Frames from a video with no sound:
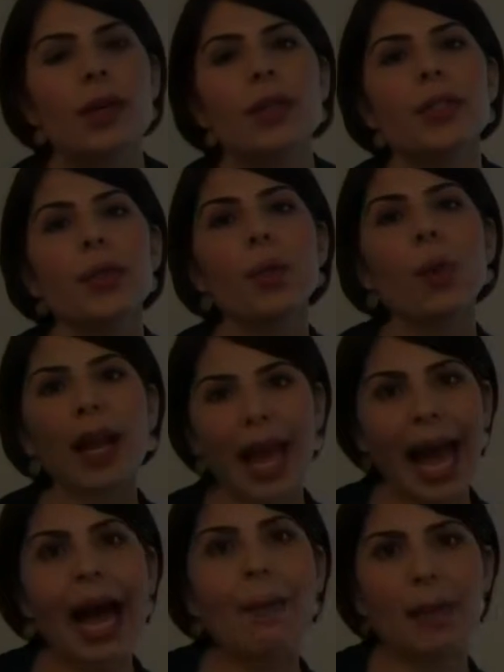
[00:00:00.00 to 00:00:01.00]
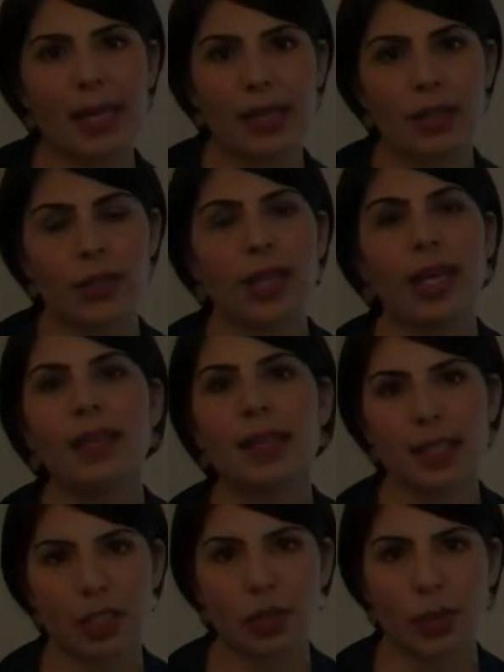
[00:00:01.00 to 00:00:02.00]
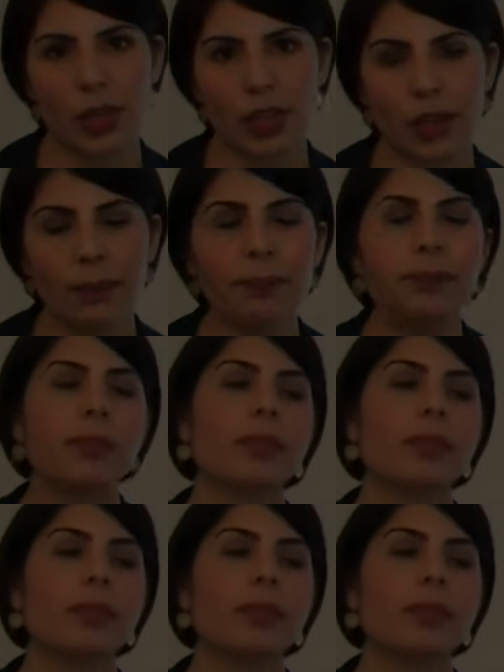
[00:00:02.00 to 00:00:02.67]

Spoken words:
So what happened in this situation